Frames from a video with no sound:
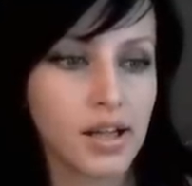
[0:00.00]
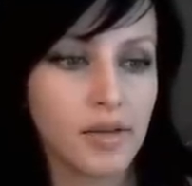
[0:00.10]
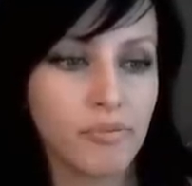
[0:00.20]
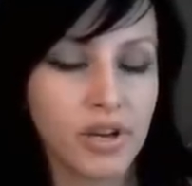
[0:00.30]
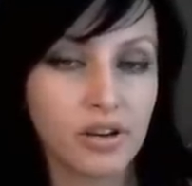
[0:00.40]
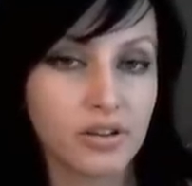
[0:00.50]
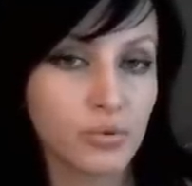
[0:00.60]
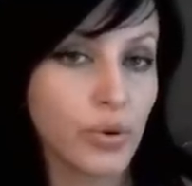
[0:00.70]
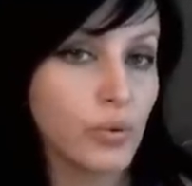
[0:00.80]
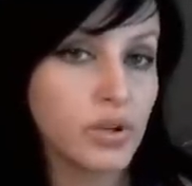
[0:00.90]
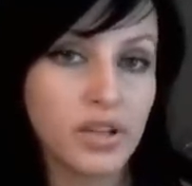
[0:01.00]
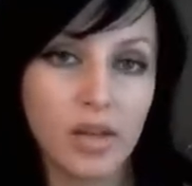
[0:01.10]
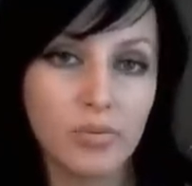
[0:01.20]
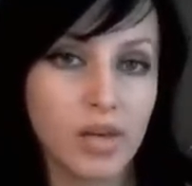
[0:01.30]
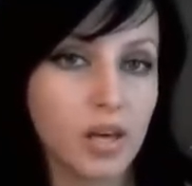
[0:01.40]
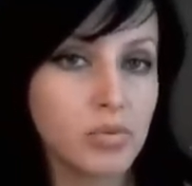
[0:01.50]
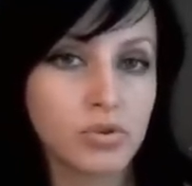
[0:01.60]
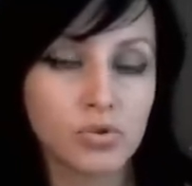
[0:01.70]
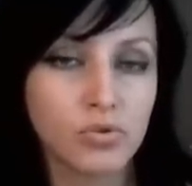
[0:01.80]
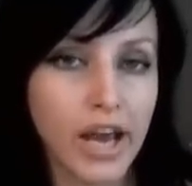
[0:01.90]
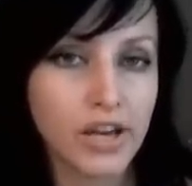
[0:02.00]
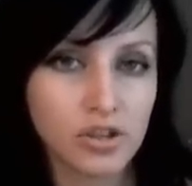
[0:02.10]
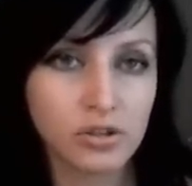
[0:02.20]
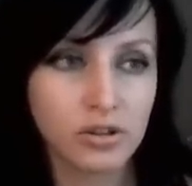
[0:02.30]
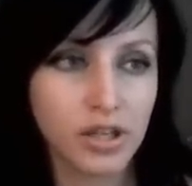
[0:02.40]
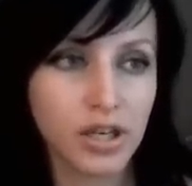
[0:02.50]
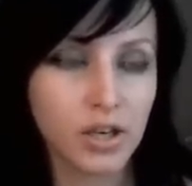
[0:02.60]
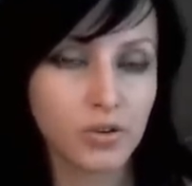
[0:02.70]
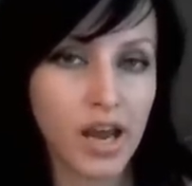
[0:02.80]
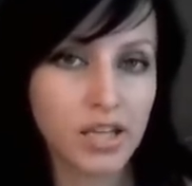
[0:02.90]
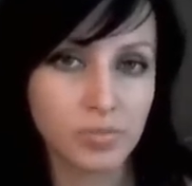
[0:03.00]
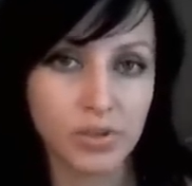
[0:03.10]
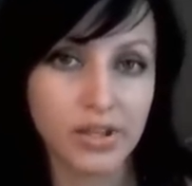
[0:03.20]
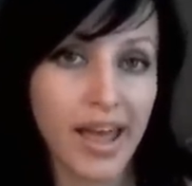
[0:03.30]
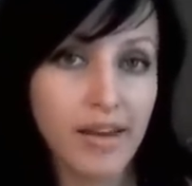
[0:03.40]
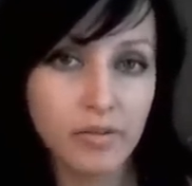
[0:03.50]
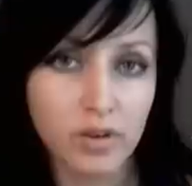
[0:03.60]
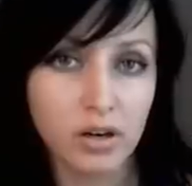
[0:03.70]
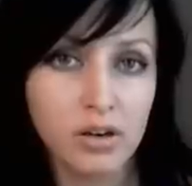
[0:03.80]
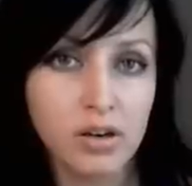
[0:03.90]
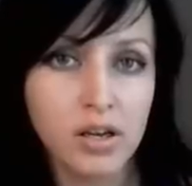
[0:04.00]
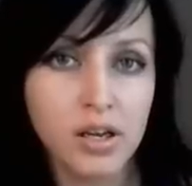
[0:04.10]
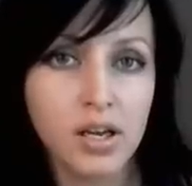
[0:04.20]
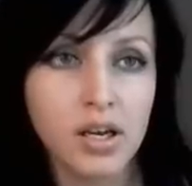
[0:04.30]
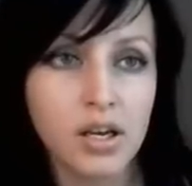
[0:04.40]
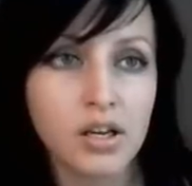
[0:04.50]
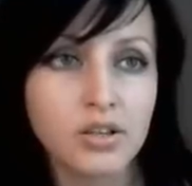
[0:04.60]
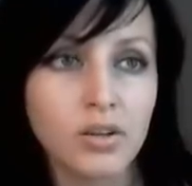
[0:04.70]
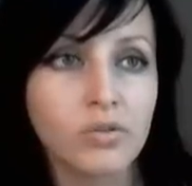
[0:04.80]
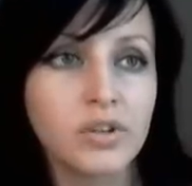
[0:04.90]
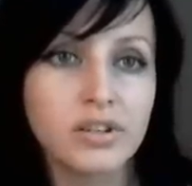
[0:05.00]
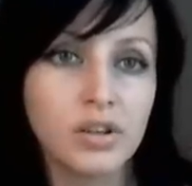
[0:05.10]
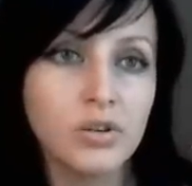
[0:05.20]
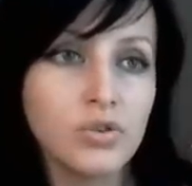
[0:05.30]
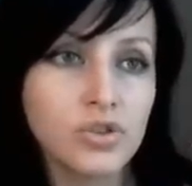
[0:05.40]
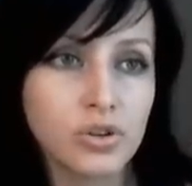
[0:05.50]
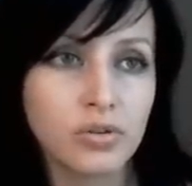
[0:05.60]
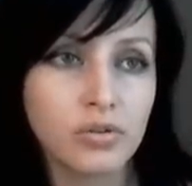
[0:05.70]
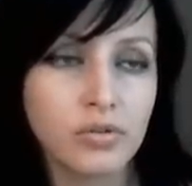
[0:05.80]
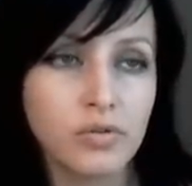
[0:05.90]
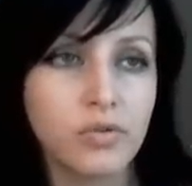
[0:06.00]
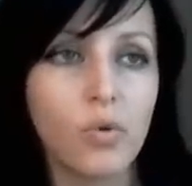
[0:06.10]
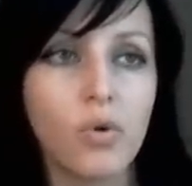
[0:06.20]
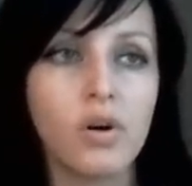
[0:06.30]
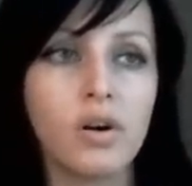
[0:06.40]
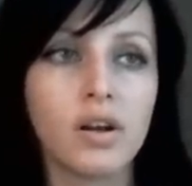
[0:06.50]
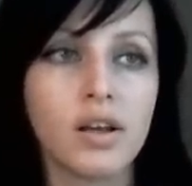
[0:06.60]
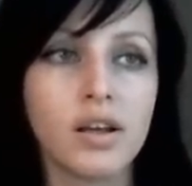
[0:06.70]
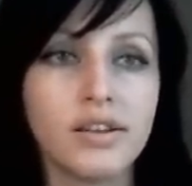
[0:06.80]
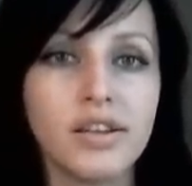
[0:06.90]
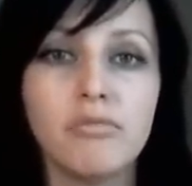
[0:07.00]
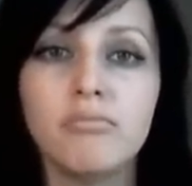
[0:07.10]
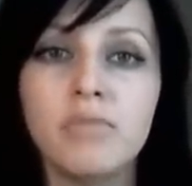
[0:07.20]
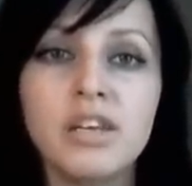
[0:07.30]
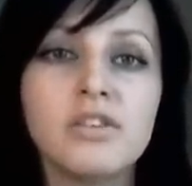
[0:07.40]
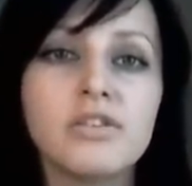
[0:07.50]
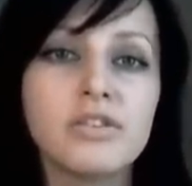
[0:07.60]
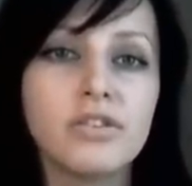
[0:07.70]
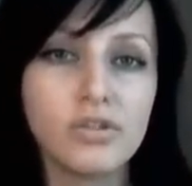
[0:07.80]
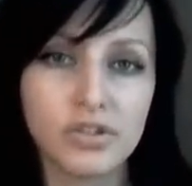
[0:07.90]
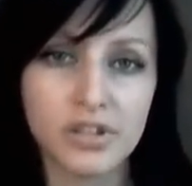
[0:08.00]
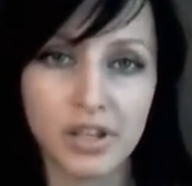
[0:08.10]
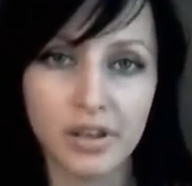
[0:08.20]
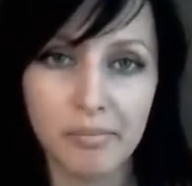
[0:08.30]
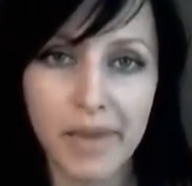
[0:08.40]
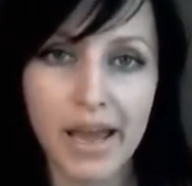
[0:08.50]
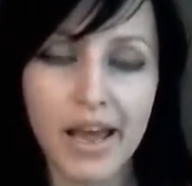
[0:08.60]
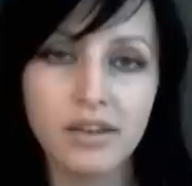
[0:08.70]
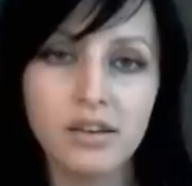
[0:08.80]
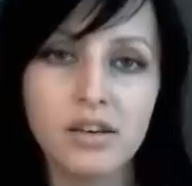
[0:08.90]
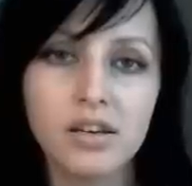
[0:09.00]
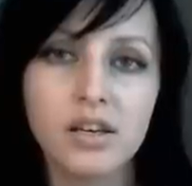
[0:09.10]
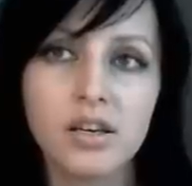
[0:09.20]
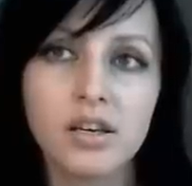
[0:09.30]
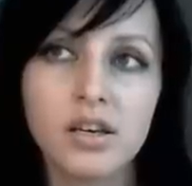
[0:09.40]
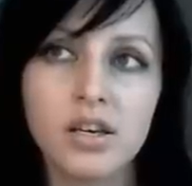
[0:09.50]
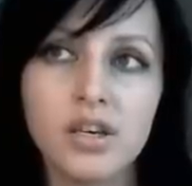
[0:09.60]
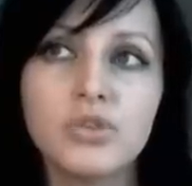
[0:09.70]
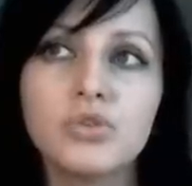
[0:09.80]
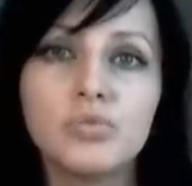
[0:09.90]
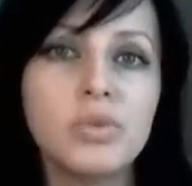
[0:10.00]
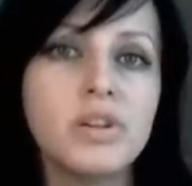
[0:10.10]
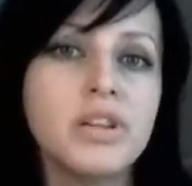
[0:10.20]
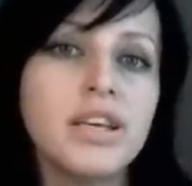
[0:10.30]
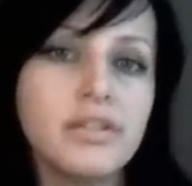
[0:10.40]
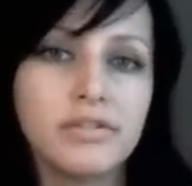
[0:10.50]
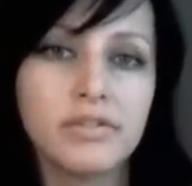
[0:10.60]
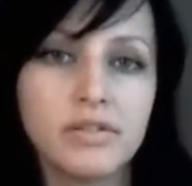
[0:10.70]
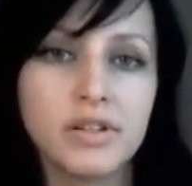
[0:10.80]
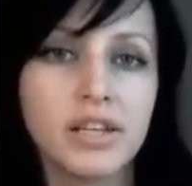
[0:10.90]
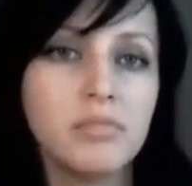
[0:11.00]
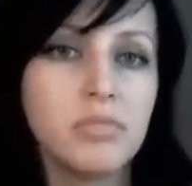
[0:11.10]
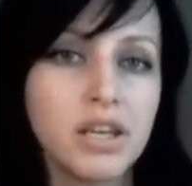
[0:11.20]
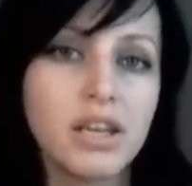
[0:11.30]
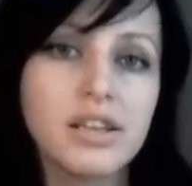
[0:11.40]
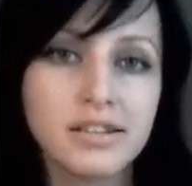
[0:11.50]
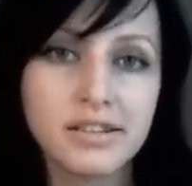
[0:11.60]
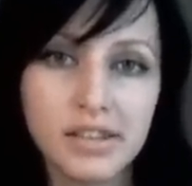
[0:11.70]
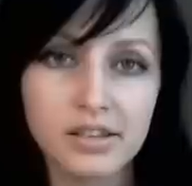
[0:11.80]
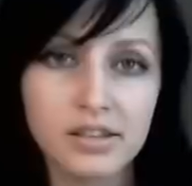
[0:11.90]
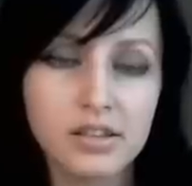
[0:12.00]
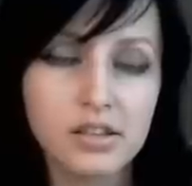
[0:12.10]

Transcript: because we will not be able to rationally grasp it ever. So the solution for the meaning thirsty man is to believe that the meaning exists,